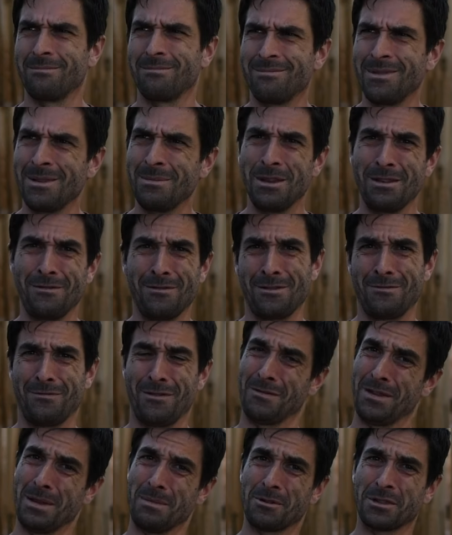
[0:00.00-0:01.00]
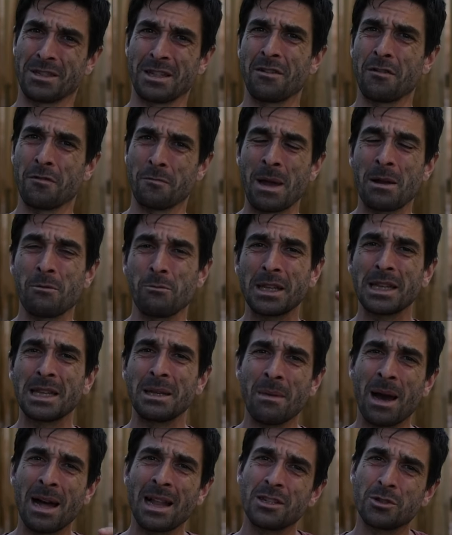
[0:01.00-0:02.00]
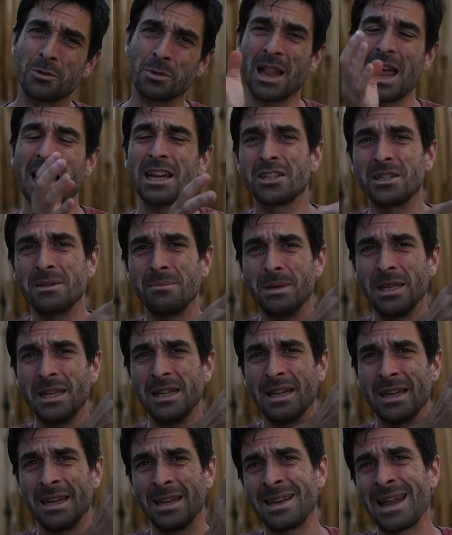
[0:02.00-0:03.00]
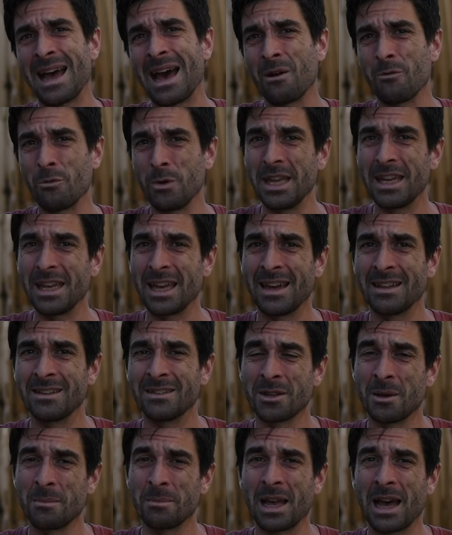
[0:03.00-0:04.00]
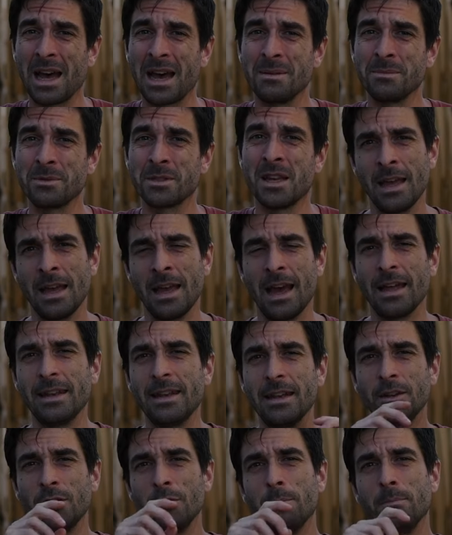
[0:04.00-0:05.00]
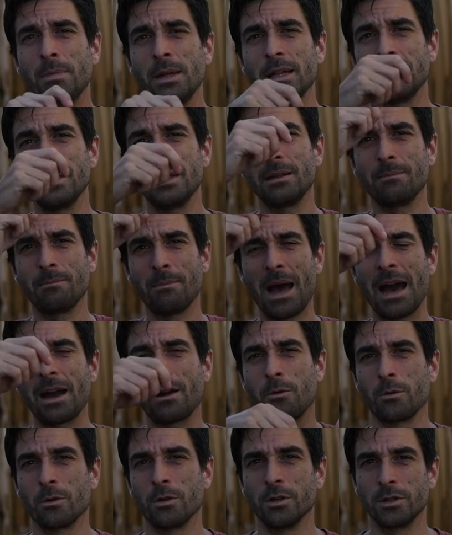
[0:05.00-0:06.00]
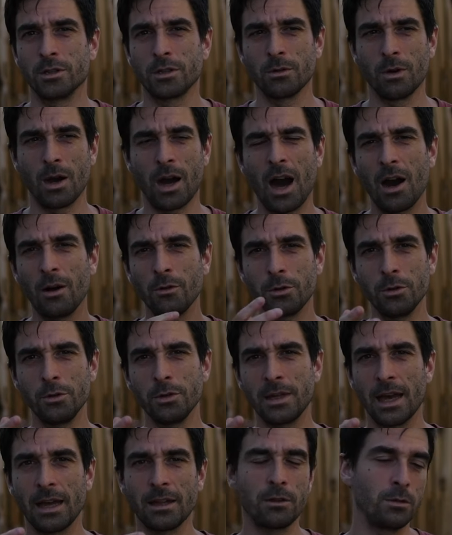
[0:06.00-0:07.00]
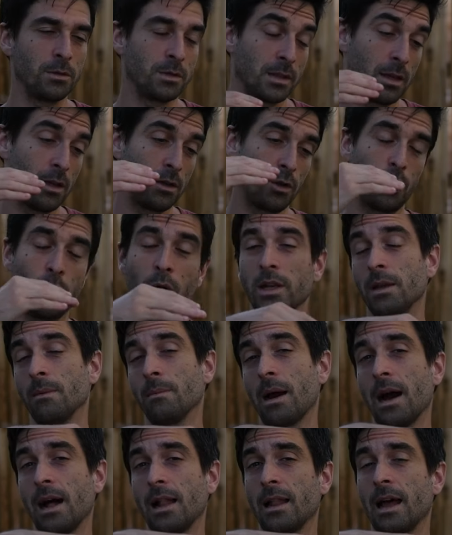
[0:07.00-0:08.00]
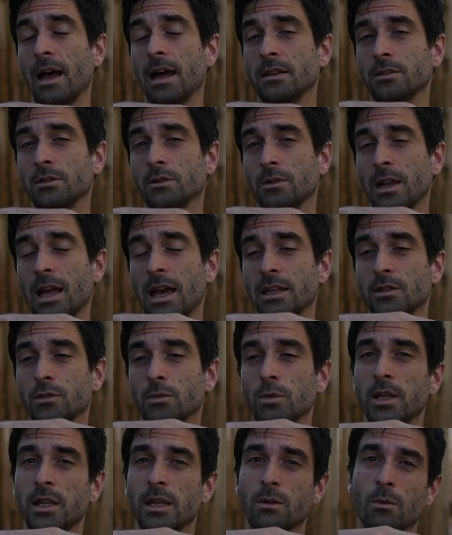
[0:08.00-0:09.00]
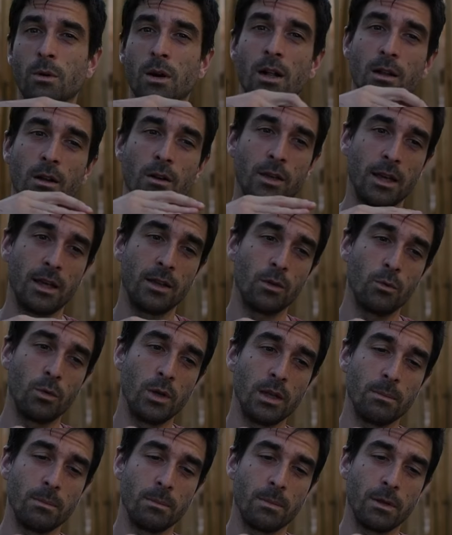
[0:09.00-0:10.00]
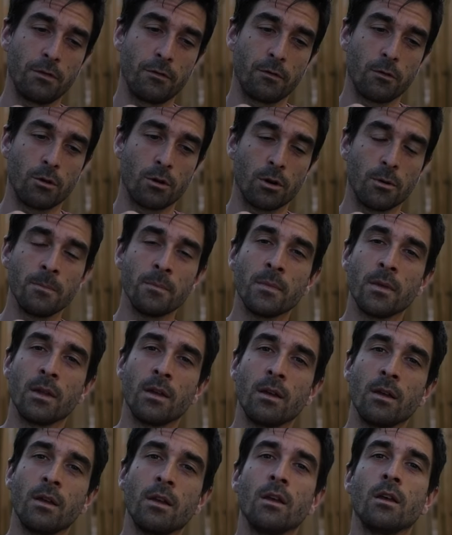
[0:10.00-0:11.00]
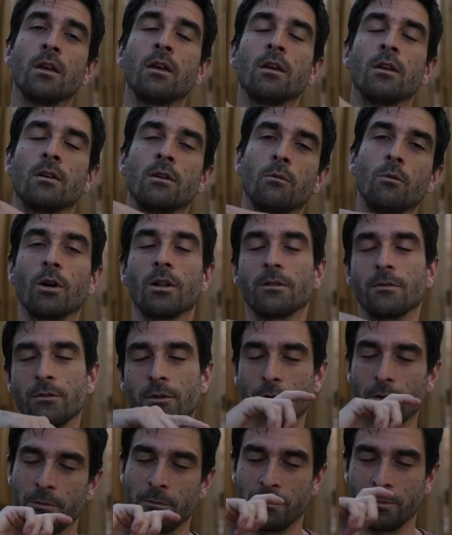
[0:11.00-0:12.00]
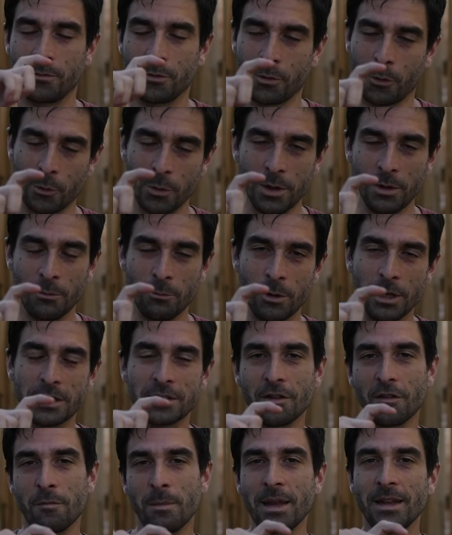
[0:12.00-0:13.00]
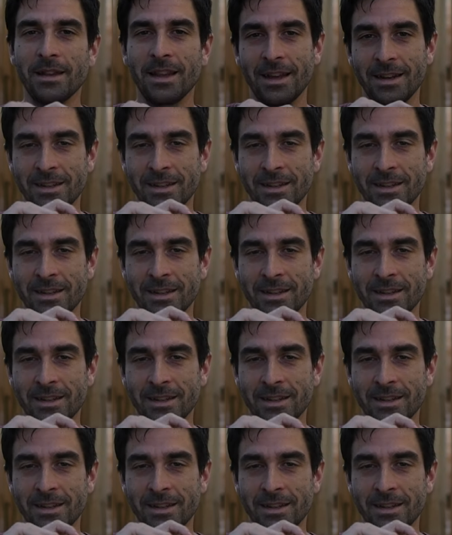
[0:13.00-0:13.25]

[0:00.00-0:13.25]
maybe even 50% of my weekly mileage will actually be in that weekend sometimes. And then you build it backwards. So how do you get to, say, a 20 mile as your last week? Well, okay, the week before, well, the 3 weeks of maintain